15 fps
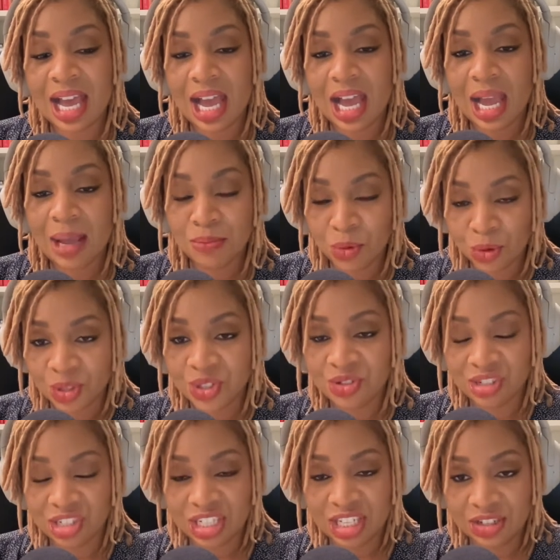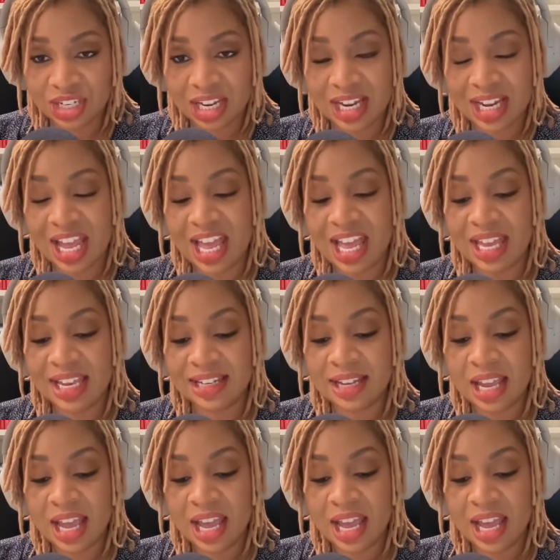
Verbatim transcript: I'm more strategic and